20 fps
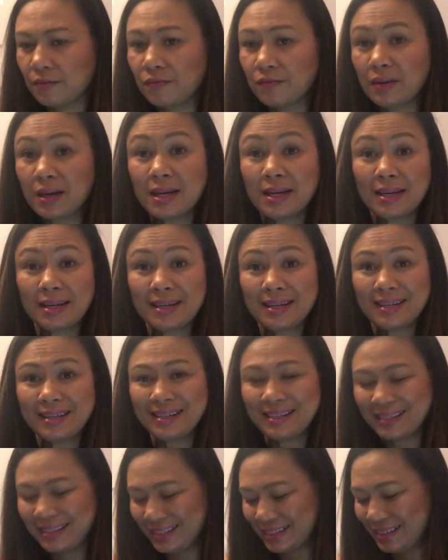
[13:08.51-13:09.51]
Fun.
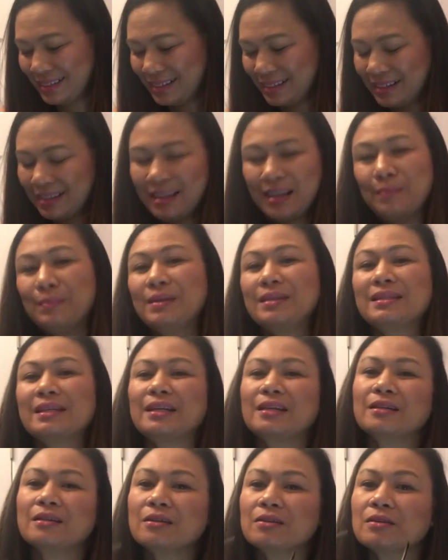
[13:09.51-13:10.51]
I'm
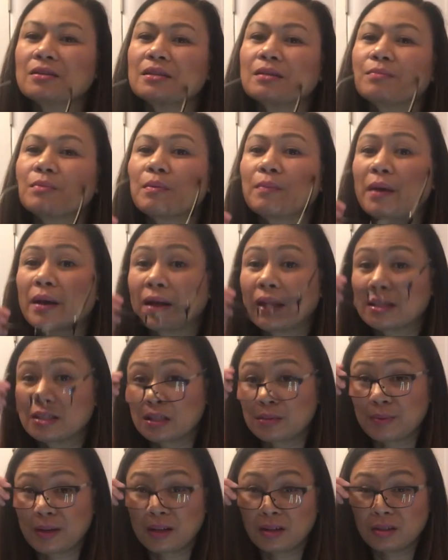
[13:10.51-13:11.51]
excited to use it. Put my
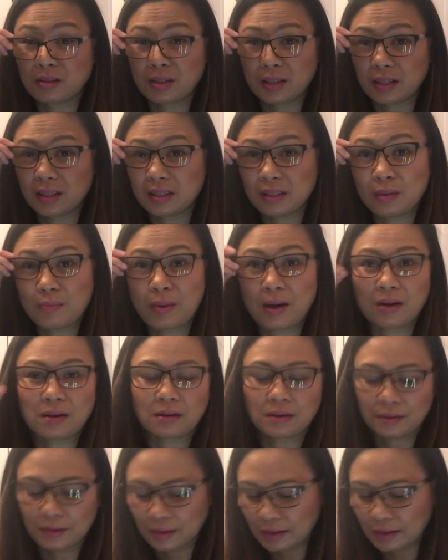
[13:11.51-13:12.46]
glasses back on so I can see better.